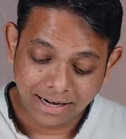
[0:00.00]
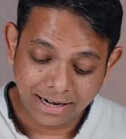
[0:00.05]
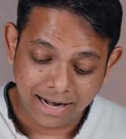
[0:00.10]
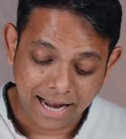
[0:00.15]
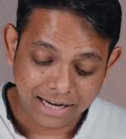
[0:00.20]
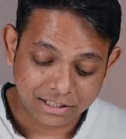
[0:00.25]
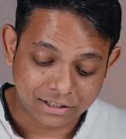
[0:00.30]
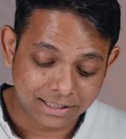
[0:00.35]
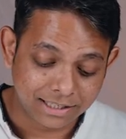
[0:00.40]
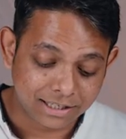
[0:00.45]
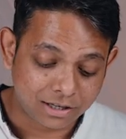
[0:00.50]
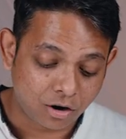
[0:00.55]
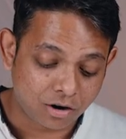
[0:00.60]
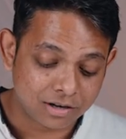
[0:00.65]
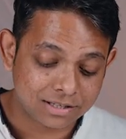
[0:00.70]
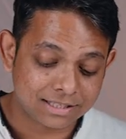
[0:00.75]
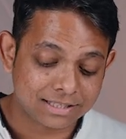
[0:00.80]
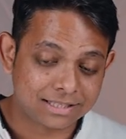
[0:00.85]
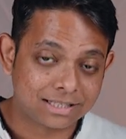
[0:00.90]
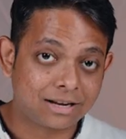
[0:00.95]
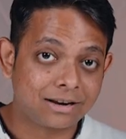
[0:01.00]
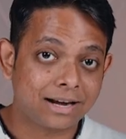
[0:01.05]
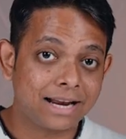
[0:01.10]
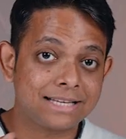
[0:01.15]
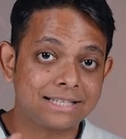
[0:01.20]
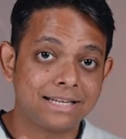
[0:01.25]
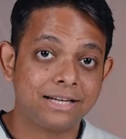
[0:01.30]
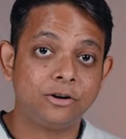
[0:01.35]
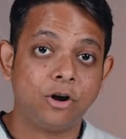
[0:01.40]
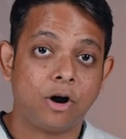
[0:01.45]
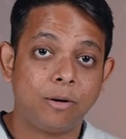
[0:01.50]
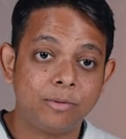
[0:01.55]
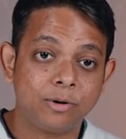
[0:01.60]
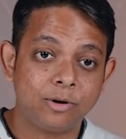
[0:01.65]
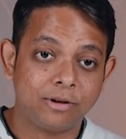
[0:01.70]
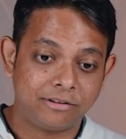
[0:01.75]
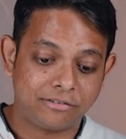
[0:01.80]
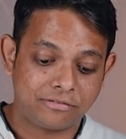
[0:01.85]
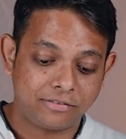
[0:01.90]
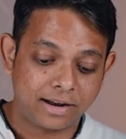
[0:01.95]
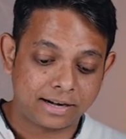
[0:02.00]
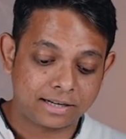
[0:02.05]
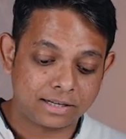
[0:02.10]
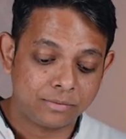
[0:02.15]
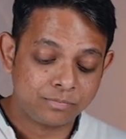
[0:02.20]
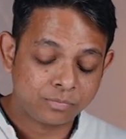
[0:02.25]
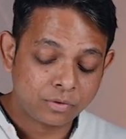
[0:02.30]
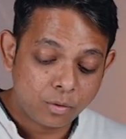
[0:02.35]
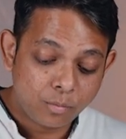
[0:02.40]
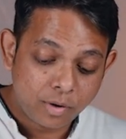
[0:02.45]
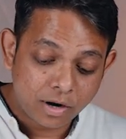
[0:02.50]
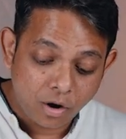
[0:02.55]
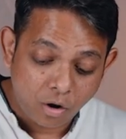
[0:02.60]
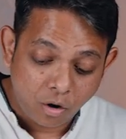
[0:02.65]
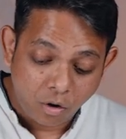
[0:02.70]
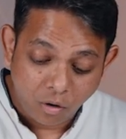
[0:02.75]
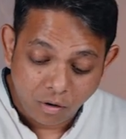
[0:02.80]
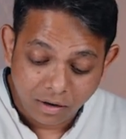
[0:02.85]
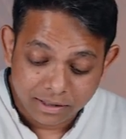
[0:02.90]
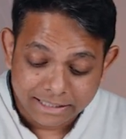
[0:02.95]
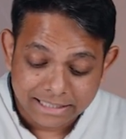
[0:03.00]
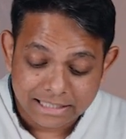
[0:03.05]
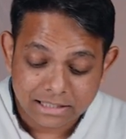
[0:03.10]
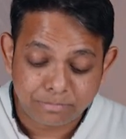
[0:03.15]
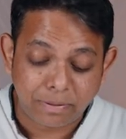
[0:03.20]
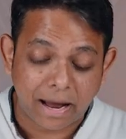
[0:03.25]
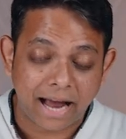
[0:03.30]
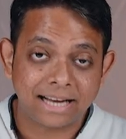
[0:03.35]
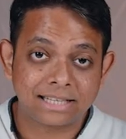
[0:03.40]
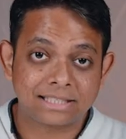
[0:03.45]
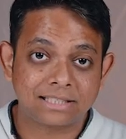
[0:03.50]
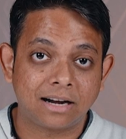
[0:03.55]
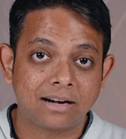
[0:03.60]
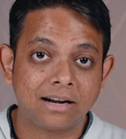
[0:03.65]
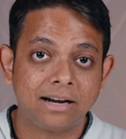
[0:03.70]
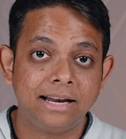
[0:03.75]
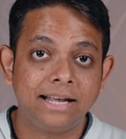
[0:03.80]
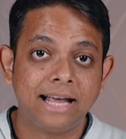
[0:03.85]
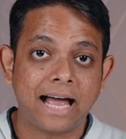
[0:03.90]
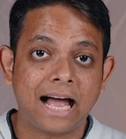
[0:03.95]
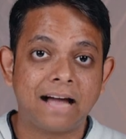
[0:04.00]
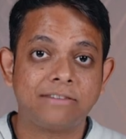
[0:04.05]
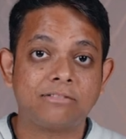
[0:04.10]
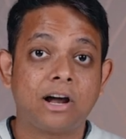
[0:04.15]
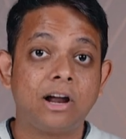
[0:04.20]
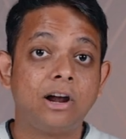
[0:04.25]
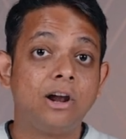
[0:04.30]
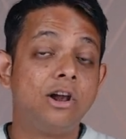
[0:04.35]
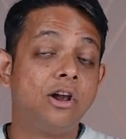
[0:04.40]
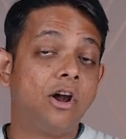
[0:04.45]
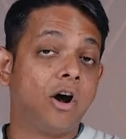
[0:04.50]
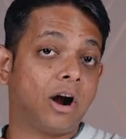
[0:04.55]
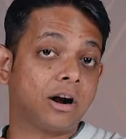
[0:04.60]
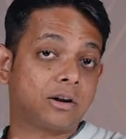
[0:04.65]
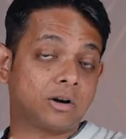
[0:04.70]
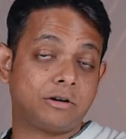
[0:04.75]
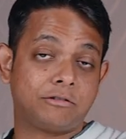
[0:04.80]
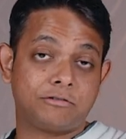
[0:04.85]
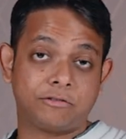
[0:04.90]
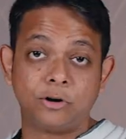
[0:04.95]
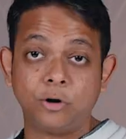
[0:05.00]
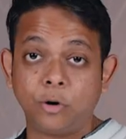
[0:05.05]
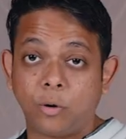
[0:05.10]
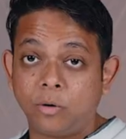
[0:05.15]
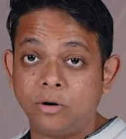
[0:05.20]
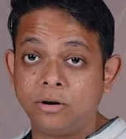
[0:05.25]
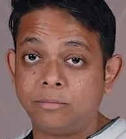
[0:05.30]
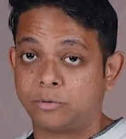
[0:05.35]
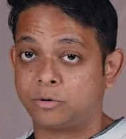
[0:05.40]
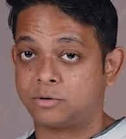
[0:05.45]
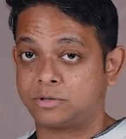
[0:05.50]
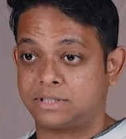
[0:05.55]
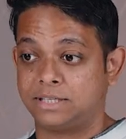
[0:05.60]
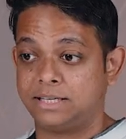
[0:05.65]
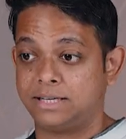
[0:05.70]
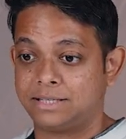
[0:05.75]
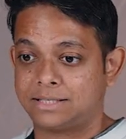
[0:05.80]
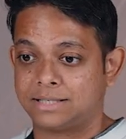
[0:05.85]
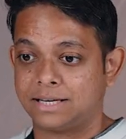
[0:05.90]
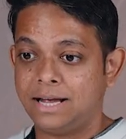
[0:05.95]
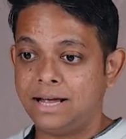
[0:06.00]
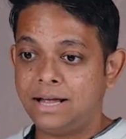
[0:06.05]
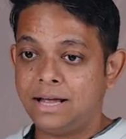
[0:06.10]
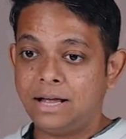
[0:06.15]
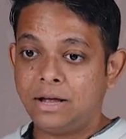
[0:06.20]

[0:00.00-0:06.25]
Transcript: it'll actually cause this crazy domino effect where all these banks suddenly have a lot of loan proceeds,